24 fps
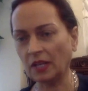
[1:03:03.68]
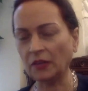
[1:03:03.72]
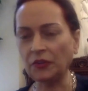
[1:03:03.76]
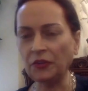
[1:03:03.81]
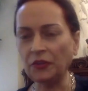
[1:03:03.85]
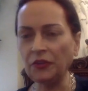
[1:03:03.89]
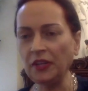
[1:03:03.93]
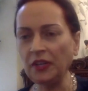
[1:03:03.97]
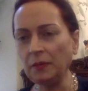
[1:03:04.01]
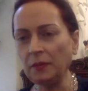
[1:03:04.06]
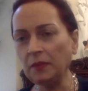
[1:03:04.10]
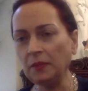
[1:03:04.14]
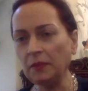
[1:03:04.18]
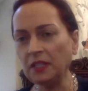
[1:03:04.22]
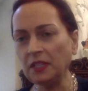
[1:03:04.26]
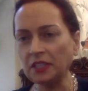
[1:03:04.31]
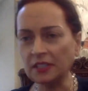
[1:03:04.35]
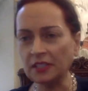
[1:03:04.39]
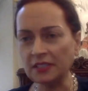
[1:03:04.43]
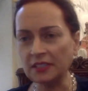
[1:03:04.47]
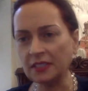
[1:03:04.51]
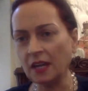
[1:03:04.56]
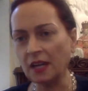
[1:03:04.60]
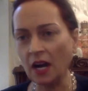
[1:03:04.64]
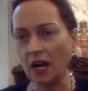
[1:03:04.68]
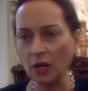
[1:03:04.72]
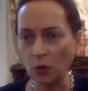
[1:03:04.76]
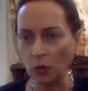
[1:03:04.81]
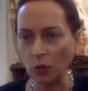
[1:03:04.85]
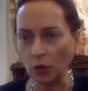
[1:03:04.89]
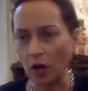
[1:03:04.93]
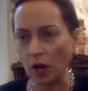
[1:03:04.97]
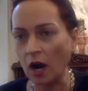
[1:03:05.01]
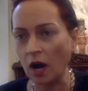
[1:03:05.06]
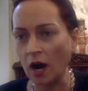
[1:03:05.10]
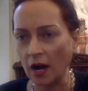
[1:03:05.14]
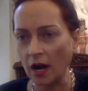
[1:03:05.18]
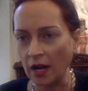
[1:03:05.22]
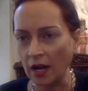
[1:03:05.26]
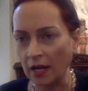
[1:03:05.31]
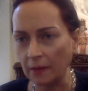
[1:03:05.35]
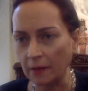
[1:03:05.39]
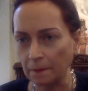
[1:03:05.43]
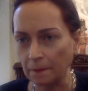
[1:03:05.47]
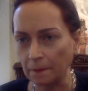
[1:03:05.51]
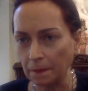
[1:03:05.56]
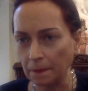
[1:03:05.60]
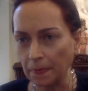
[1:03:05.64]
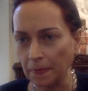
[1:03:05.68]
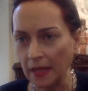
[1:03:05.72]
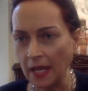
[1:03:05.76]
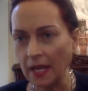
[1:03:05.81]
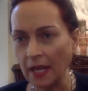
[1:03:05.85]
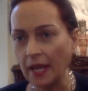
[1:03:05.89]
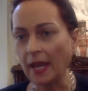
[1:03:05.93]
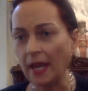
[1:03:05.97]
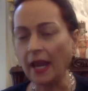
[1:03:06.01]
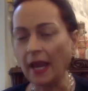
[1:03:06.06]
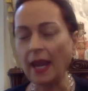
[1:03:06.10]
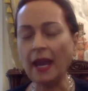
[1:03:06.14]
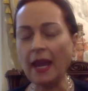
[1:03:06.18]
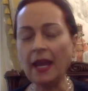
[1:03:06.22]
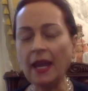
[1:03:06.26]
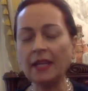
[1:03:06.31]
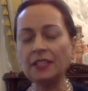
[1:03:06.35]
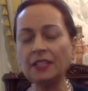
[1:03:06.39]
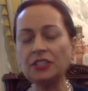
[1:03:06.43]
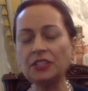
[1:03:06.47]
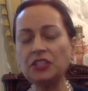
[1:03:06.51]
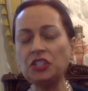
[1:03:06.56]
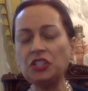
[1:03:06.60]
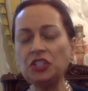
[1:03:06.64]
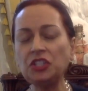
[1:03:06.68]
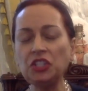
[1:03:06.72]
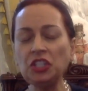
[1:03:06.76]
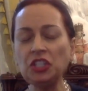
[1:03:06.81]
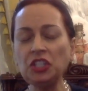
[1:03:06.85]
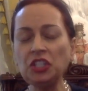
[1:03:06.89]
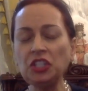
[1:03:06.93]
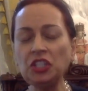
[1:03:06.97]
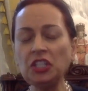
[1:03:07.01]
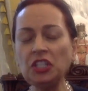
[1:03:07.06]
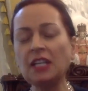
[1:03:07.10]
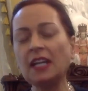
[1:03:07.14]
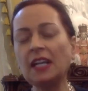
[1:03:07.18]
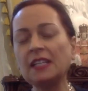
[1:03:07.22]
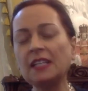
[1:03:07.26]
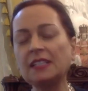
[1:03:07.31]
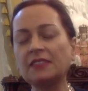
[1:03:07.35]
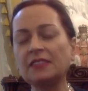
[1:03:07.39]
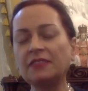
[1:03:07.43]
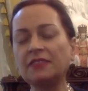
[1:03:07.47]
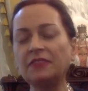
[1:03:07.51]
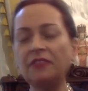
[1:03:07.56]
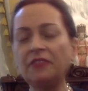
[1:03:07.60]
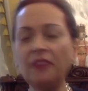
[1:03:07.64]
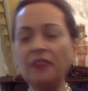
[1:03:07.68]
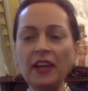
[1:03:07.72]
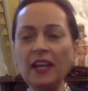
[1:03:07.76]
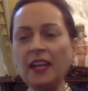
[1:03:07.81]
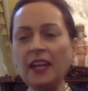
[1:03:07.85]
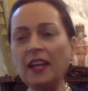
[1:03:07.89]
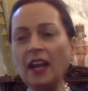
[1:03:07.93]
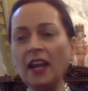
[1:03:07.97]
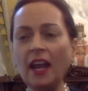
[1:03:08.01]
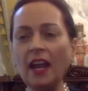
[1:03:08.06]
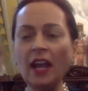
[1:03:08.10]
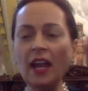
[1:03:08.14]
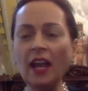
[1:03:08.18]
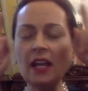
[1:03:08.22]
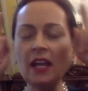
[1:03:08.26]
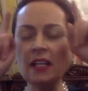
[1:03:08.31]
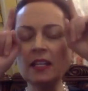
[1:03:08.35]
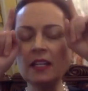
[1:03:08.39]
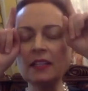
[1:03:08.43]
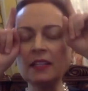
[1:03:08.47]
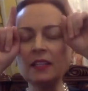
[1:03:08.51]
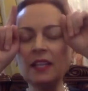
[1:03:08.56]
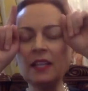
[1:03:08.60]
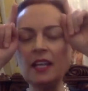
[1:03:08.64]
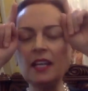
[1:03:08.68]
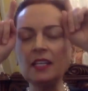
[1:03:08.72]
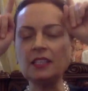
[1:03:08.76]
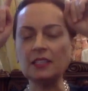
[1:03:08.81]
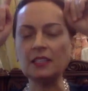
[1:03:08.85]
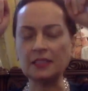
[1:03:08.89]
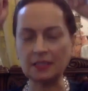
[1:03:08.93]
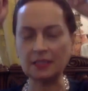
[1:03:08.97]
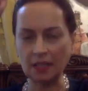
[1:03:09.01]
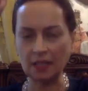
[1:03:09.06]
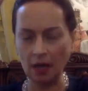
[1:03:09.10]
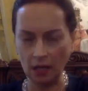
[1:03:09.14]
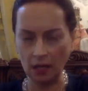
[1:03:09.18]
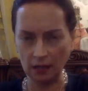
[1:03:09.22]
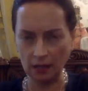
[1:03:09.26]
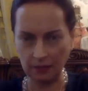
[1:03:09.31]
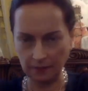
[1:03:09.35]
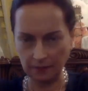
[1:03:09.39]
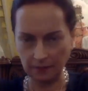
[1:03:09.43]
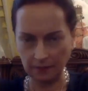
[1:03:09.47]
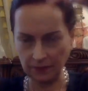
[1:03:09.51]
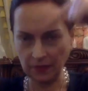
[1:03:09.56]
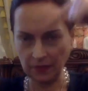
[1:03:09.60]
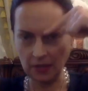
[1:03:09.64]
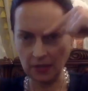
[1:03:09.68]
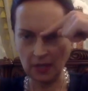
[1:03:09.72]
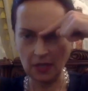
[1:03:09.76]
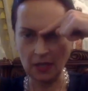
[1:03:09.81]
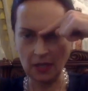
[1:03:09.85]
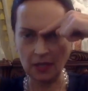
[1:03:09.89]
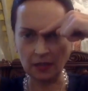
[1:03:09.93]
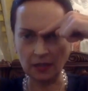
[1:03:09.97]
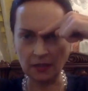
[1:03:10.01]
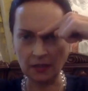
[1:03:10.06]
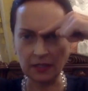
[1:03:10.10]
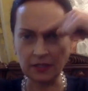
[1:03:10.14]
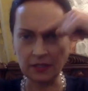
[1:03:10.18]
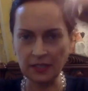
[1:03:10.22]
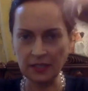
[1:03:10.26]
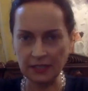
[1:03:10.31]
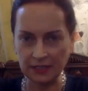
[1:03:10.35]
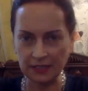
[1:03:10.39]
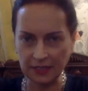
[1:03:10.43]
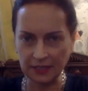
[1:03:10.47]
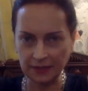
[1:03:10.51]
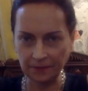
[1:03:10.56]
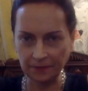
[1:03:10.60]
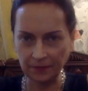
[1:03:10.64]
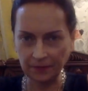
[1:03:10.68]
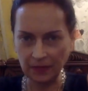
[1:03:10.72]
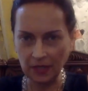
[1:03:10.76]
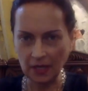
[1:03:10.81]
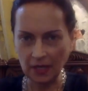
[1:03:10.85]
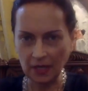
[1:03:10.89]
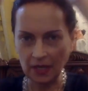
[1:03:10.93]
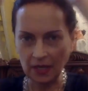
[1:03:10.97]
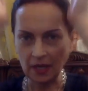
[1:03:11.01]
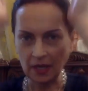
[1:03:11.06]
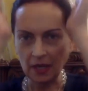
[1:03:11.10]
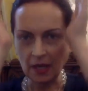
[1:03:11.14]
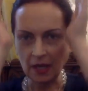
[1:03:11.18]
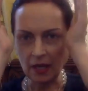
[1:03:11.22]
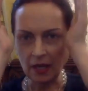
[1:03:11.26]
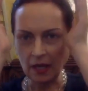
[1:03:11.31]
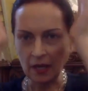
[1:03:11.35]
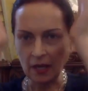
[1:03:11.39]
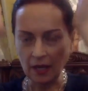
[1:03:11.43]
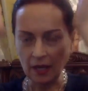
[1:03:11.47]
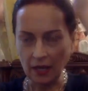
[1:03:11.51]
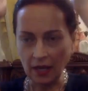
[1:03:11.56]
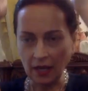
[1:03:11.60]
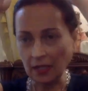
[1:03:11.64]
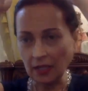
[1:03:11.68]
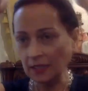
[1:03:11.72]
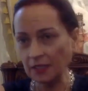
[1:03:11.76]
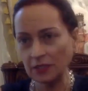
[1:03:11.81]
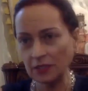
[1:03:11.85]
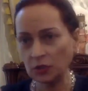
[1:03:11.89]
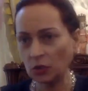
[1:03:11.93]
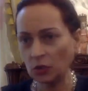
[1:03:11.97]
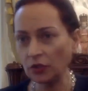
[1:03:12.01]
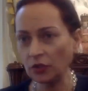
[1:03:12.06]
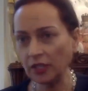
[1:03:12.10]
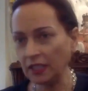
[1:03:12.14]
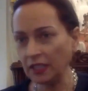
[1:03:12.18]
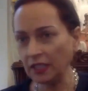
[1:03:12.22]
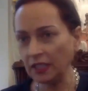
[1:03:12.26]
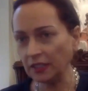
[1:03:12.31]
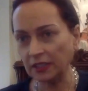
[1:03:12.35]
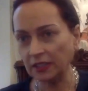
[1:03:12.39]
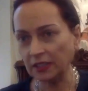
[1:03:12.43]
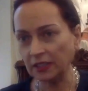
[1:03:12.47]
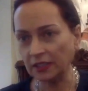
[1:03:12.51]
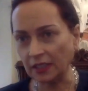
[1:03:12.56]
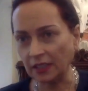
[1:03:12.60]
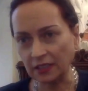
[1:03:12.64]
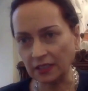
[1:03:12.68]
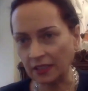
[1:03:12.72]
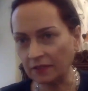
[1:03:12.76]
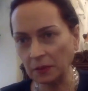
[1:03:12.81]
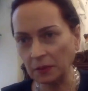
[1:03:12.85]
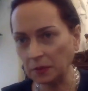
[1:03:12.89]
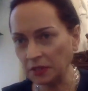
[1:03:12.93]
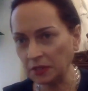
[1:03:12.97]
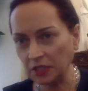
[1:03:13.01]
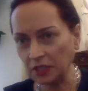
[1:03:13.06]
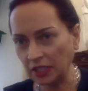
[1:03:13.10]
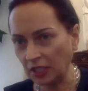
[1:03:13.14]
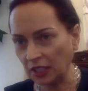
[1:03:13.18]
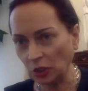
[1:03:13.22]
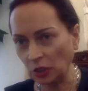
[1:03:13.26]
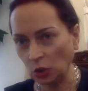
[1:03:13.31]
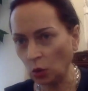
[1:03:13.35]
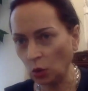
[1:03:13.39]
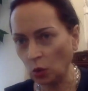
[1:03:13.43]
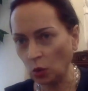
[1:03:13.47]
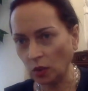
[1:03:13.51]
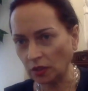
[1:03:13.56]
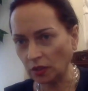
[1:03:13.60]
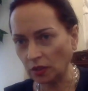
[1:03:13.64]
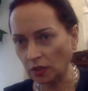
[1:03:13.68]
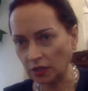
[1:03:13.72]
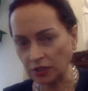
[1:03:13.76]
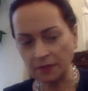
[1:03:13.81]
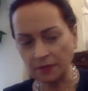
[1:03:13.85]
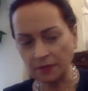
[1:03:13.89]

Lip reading: like 3 meters high or higher. And she has very elongated skull, like this. And it's on the internet, everybody can Google